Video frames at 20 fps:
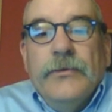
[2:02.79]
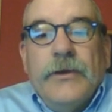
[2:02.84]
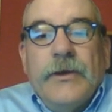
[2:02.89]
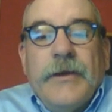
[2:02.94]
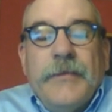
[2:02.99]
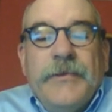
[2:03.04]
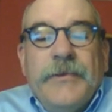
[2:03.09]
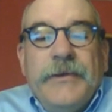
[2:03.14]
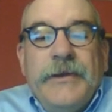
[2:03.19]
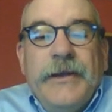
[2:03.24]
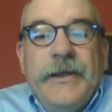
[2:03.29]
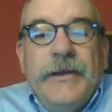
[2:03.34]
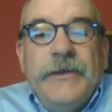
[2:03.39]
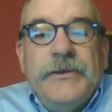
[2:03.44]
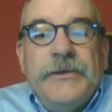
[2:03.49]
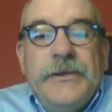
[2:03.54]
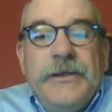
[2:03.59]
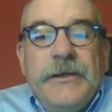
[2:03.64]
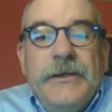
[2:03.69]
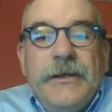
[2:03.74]
look up the data
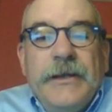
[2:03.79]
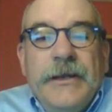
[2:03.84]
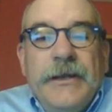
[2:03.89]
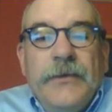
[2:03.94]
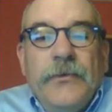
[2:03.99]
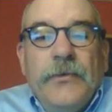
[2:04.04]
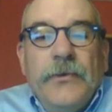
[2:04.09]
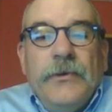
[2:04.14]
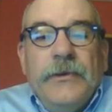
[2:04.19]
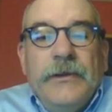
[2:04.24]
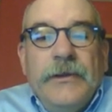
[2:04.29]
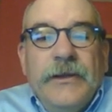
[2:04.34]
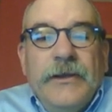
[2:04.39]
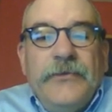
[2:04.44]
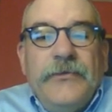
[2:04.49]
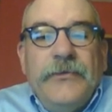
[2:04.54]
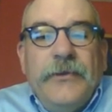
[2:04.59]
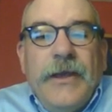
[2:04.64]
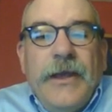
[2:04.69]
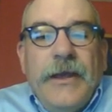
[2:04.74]
sheet, it will
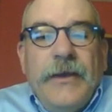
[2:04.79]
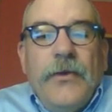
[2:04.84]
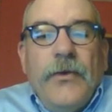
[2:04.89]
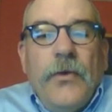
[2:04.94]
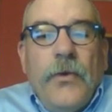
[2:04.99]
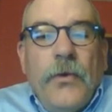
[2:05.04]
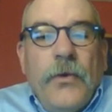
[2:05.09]
list an